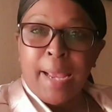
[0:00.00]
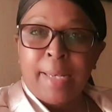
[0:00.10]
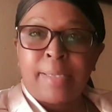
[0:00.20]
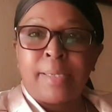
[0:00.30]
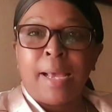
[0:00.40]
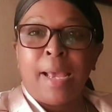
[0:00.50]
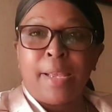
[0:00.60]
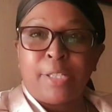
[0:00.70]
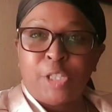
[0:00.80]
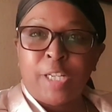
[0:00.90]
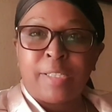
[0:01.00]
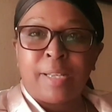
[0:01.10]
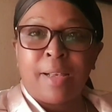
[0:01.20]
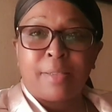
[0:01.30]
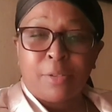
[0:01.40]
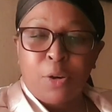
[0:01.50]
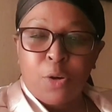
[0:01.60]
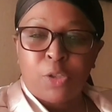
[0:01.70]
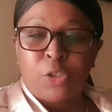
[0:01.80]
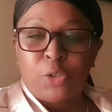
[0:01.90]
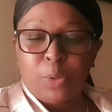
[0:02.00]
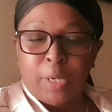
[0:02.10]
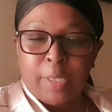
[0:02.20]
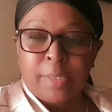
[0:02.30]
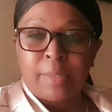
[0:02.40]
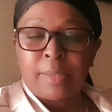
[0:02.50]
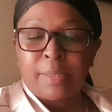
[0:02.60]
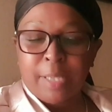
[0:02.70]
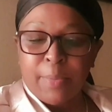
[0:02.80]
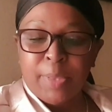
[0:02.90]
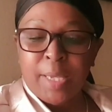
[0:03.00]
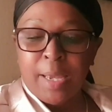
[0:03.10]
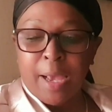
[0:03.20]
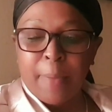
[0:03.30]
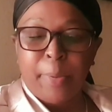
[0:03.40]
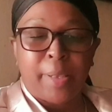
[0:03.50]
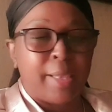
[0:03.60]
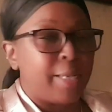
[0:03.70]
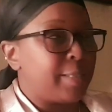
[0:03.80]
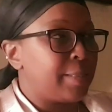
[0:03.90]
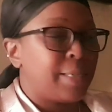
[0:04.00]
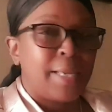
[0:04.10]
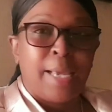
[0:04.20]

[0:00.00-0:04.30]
And I just asked God to let something happen that,